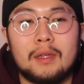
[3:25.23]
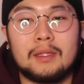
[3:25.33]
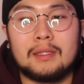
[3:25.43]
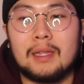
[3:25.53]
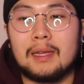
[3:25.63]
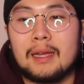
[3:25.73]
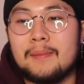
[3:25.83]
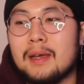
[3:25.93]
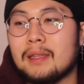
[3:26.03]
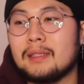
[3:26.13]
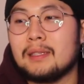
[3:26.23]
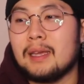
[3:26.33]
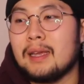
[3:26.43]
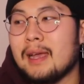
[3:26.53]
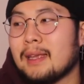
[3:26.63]
And it's like, I'm not gonna
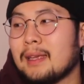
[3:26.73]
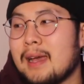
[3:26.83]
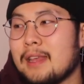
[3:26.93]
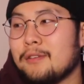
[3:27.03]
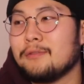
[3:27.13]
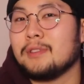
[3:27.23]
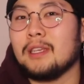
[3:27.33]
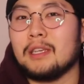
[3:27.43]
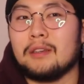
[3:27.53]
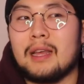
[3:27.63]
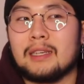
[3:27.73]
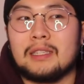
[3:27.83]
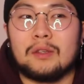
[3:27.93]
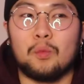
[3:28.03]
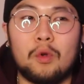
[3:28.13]
say I don't sit here and
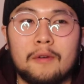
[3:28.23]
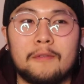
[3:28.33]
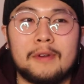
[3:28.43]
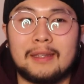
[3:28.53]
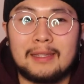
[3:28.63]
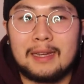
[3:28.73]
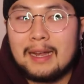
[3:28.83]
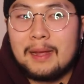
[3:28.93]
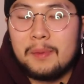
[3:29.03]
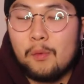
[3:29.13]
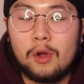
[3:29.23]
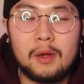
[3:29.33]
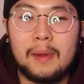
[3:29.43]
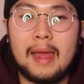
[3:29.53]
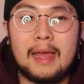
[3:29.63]
actually work for it, because like, I'd be
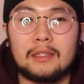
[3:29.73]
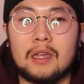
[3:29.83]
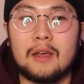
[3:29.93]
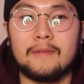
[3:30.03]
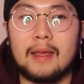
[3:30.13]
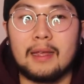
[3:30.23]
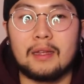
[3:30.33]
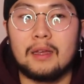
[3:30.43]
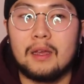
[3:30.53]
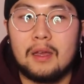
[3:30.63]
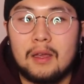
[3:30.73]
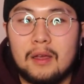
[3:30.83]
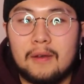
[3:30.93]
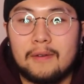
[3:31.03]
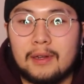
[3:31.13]
working my ass off. Like,
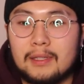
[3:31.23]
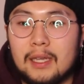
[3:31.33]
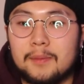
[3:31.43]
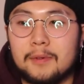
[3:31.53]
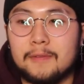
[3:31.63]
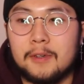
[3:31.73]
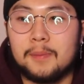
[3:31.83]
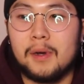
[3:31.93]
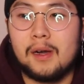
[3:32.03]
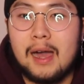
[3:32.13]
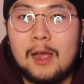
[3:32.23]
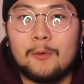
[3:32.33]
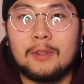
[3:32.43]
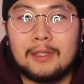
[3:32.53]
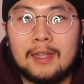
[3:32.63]
for example, football. I
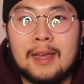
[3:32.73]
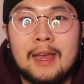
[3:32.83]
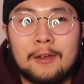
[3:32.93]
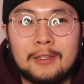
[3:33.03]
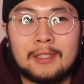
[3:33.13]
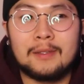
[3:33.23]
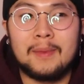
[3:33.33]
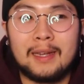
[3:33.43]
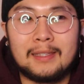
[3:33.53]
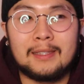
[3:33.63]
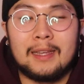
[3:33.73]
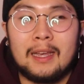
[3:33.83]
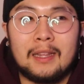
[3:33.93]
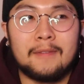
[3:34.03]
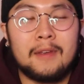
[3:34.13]
really thought I was going to make it to the
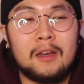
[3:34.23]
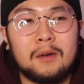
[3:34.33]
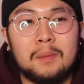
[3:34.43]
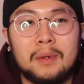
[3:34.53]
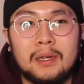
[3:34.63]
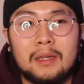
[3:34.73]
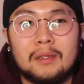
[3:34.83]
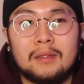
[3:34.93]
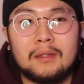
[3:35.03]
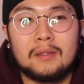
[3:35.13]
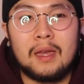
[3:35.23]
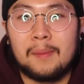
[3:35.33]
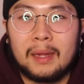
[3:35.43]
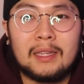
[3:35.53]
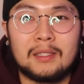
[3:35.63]
NFL, but
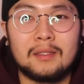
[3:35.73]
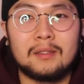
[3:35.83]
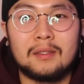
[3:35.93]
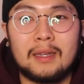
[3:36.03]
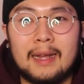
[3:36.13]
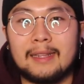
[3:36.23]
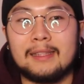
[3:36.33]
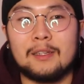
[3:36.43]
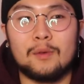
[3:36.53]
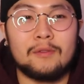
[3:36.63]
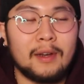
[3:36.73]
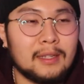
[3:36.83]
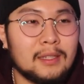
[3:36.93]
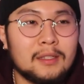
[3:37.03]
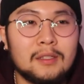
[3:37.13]
I'm Asian, and I had to deal with
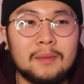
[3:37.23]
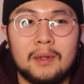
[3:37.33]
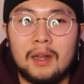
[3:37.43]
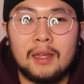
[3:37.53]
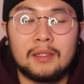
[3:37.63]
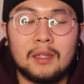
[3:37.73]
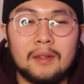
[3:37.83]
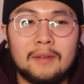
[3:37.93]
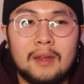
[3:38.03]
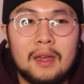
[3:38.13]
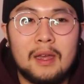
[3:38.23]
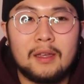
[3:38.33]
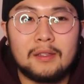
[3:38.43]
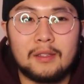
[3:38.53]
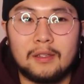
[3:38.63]
racism and all that stuff.
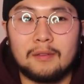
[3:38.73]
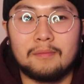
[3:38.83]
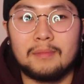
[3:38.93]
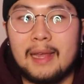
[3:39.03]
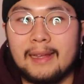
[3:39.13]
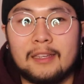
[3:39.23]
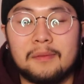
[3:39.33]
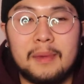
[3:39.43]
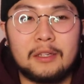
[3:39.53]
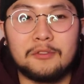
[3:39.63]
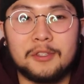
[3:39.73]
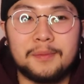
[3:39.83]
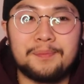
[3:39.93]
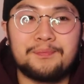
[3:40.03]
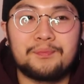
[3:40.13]
So that kept my
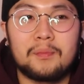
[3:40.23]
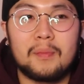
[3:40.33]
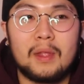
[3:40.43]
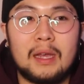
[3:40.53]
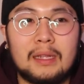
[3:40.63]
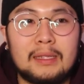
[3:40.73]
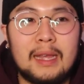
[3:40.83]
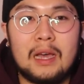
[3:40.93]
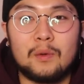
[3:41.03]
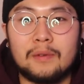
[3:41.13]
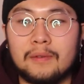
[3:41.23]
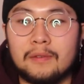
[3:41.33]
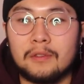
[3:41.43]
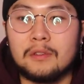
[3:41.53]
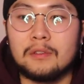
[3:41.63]
dream. And then now
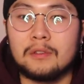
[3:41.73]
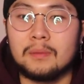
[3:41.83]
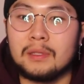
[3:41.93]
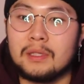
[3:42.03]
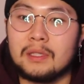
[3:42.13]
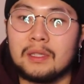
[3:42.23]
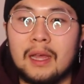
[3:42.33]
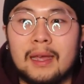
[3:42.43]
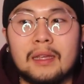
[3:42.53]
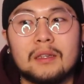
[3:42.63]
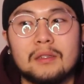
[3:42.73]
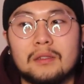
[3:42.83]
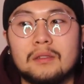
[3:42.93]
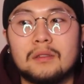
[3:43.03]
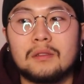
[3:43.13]
with YouTube, it's just like,
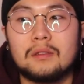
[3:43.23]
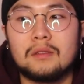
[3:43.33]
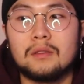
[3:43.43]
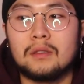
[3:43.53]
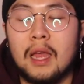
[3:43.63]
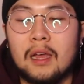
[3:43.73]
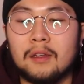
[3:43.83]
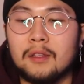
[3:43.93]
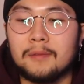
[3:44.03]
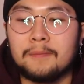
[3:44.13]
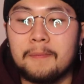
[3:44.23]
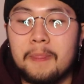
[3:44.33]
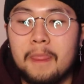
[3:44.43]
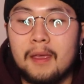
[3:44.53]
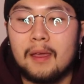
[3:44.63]
I don't know.
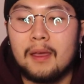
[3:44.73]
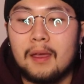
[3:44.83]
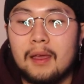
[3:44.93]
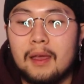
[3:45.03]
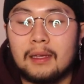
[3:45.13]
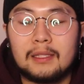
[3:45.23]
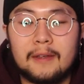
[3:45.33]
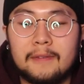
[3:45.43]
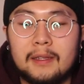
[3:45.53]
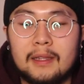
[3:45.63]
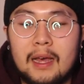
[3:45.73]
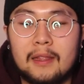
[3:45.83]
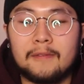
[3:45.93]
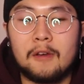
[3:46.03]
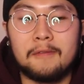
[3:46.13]
There's definitely a
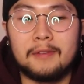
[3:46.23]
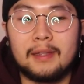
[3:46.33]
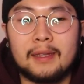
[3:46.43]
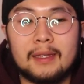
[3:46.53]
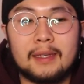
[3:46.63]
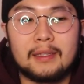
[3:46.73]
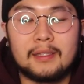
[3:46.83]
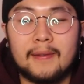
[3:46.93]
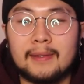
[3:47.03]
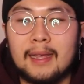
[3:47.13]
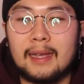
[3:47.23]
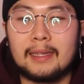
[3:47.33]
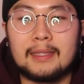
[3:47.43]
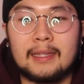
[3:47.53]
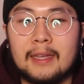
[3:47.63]
lot of overthinking and stuff like that,
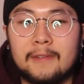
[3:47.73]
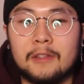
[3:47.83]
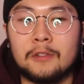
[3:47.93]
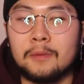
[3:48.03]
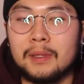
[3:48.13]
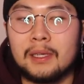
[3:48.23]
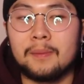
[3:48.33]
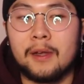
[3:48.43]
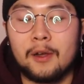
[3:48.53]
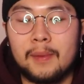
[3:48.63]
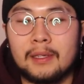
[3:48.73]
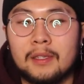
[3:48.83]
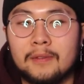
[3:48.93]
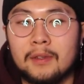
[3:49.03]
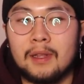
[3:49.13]
because I definitely do be comparing
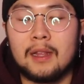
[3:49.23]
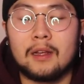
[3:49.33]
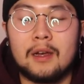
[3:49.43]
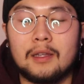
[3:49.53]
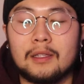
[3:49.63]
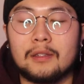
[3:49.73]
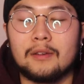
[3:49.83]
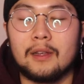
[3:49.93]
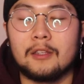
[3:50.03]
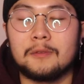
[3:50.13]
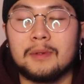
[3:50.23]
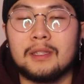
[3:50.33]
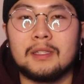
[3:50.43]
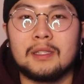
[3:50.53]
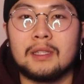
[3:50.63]
myself to a lot of content creators,
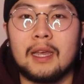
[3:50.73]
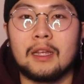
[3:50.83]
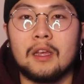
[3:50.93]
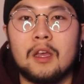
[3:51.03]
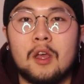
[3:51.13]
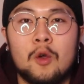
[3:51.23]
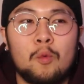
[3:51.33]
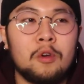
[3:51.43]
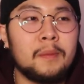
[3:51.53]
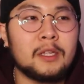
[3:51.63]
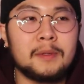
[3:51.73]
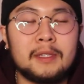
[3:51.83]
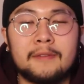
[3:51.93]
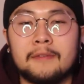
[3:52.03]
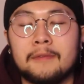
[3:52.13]
but it's just like, what makes me
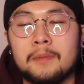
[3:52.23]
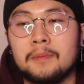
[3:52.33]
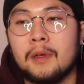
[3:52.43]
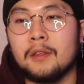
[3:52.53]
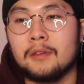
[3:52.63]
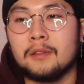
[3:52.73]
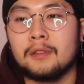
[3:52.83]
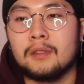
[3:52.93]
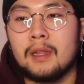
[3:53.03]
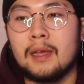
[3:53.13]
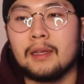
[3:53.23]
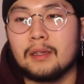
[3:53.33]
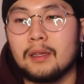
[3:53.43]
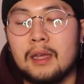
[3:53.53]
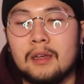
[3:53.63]
different from others?
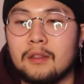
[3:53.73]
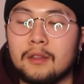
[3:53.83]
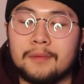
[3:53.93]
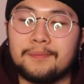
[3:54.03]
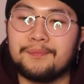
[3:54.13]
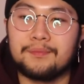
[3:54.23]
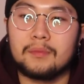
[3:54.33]
Like, I don't know.